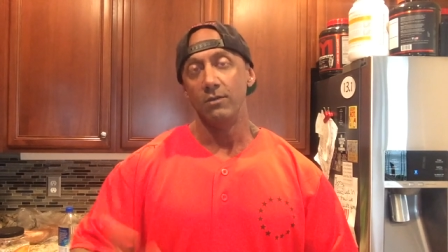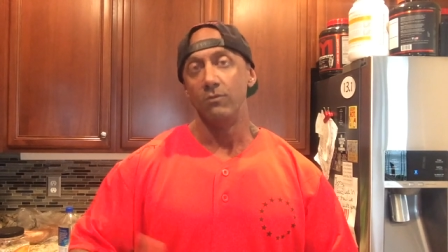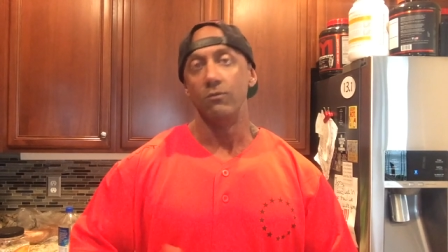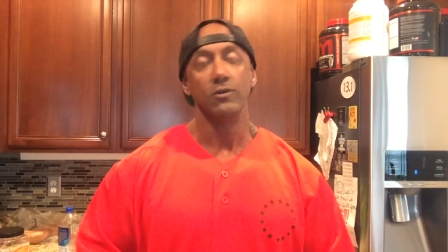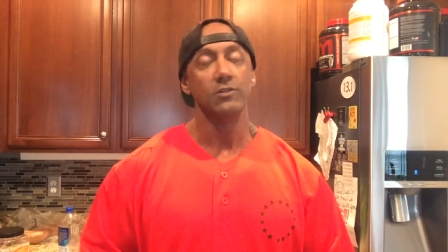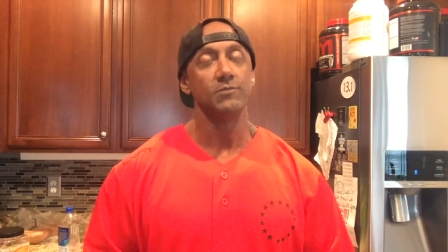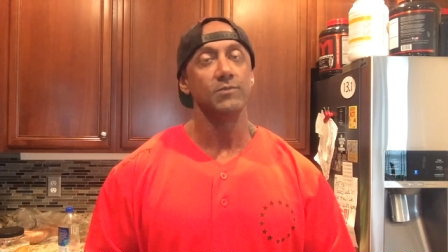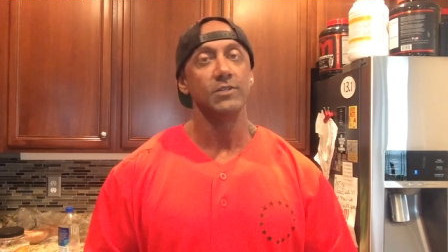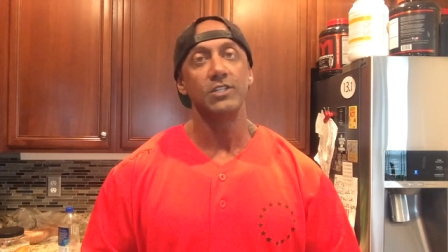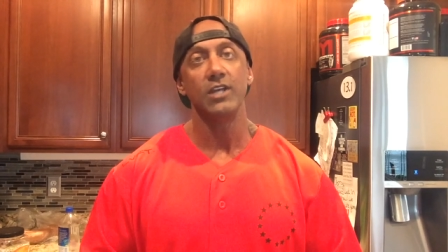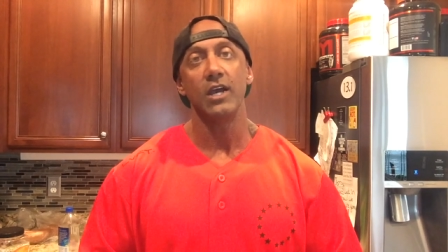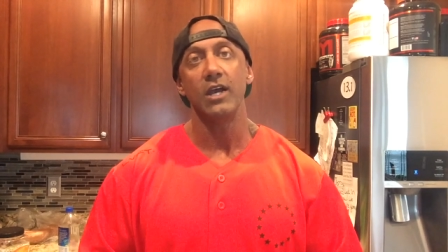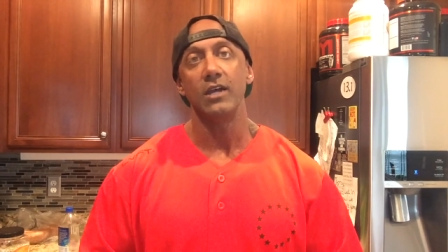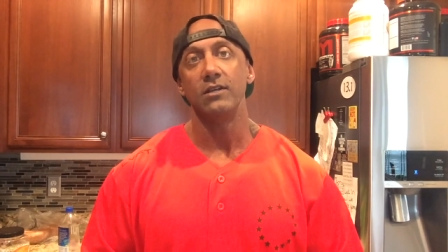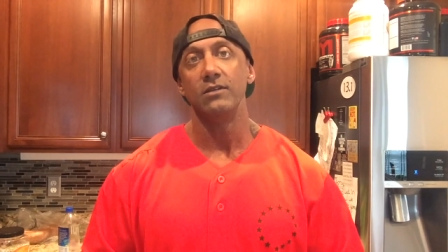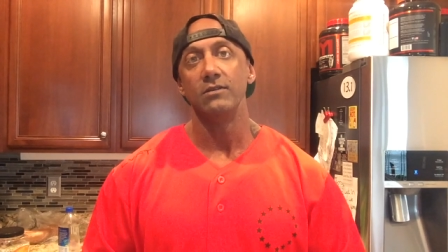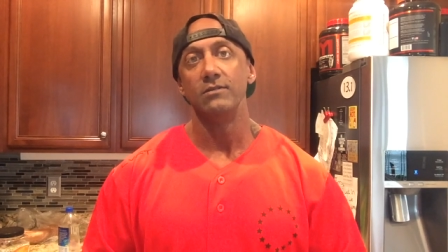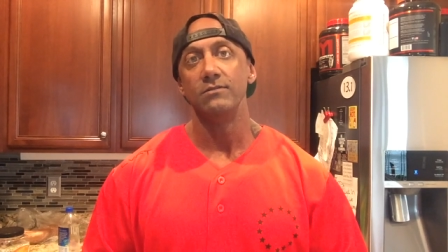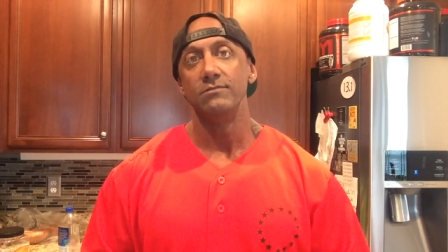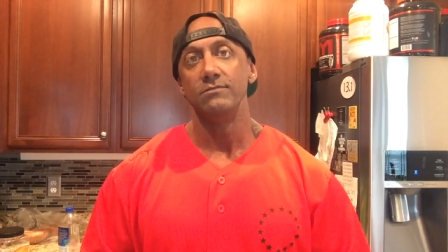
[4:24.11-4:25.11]
Where's my
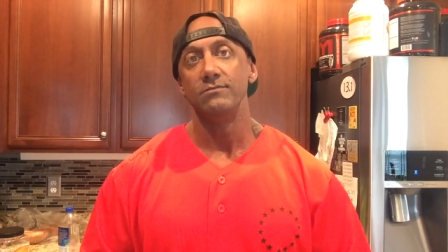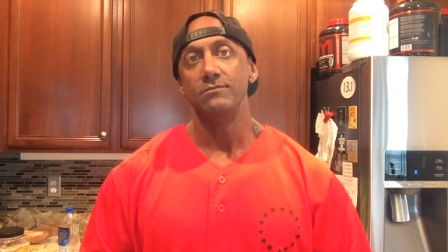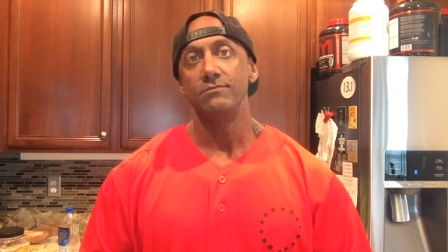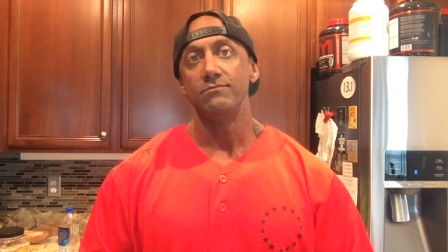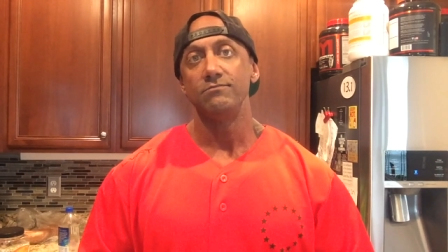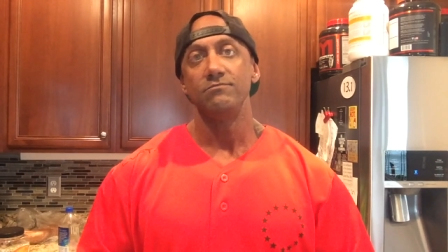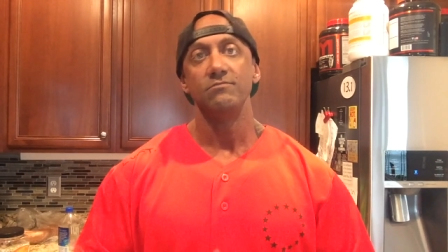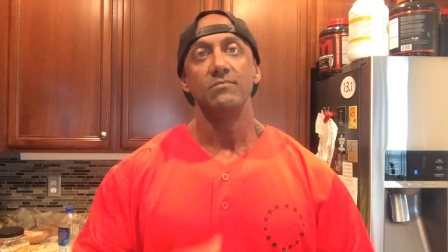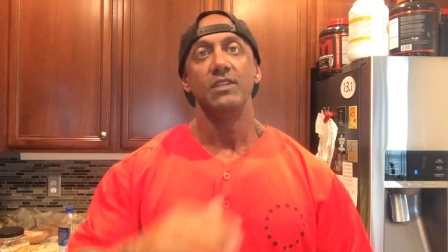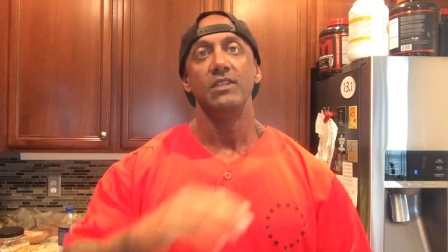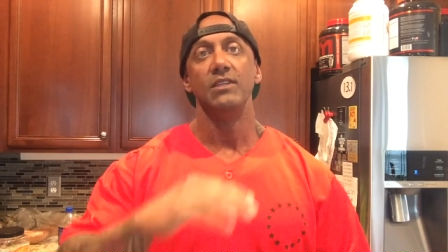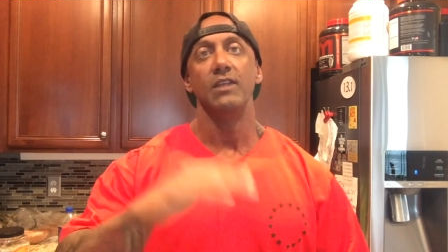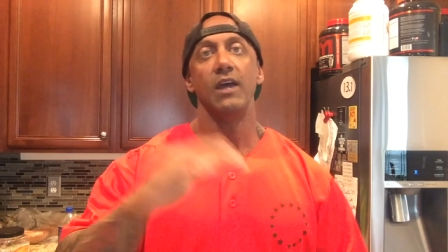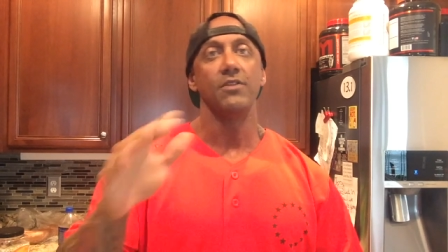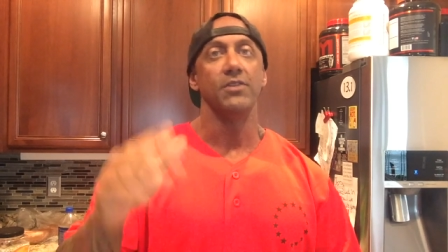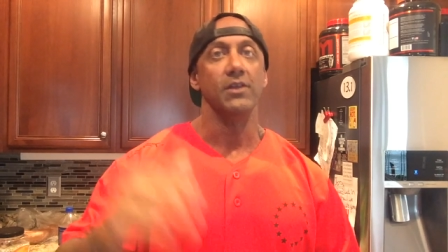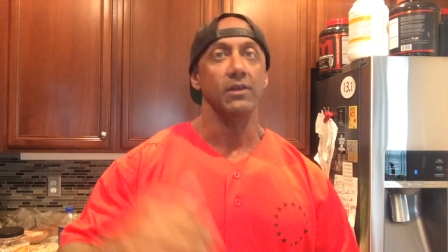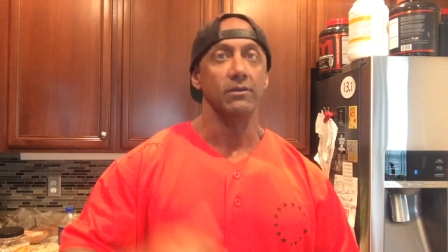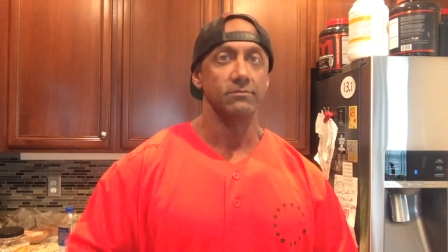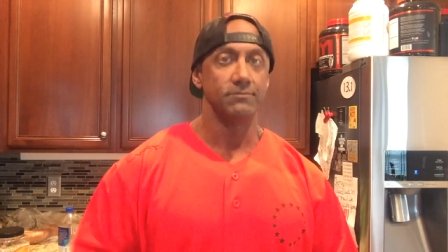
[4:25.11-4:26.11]
check?
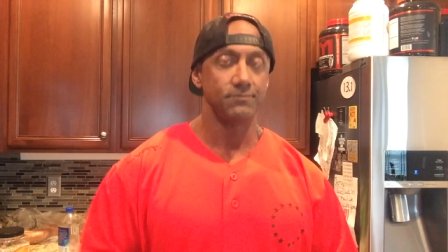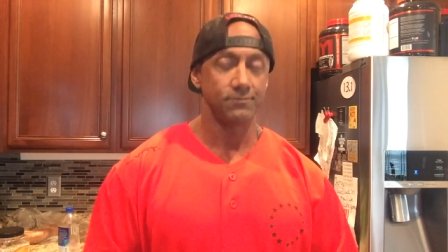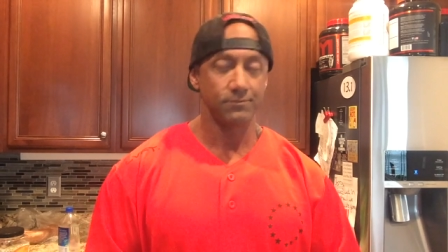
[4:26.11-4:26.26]
Nothing.